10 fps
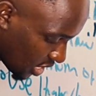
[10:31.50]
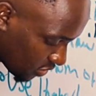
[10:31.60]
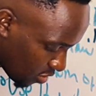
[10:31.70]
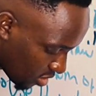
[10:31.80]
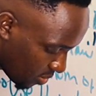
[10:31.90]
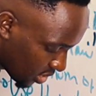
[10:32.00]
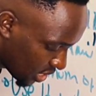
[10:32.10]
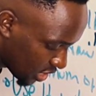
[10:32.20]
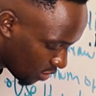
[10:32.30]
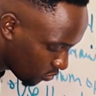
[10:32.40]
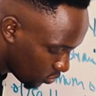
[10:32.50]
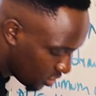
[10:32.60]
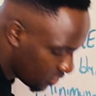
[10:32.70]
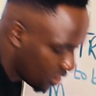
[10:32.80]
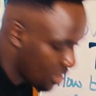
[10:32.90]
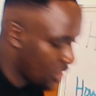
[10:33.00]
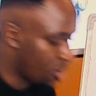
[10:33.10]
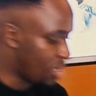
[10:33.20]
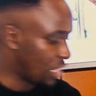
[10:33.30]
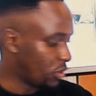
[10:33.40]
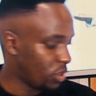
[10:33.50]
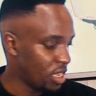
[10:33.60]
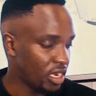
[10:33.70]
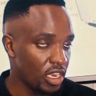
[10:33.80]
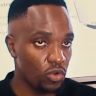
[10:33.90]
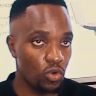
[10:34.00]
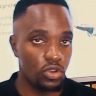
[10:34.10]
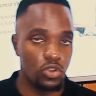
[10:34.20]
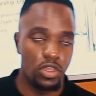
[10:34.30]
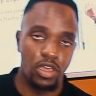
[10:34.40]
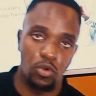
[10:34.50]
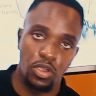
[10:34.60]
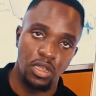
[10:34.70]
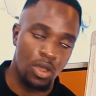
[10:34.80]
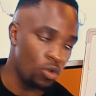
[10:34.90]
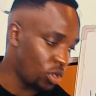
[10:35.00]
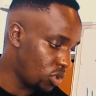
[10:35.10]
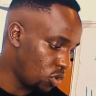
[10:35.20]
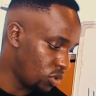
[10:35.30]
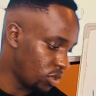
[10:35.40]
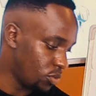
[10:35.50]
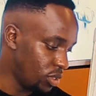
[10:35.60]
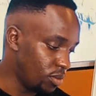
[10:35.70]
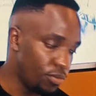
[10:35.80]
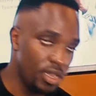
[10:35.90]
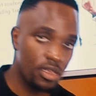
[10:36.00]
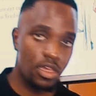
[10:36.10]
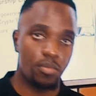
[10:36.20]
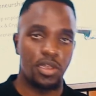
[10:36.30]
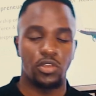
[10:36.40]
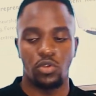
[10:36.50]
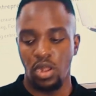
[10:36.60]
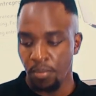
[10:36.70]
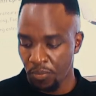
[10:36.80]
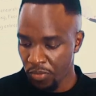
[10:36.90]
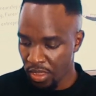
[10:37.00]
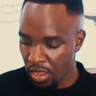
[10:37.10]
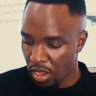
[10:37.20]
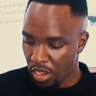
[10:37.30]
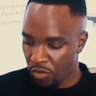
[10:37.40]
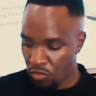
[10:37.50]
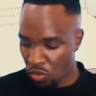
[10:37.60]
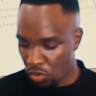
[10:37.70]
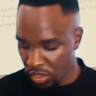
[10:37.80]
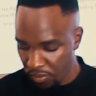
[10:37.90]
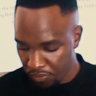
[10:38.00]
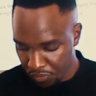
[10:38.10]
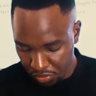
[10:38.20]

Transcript: next time the market comes to this area, the market will react and continue either going downward or will break that particular level. Okay.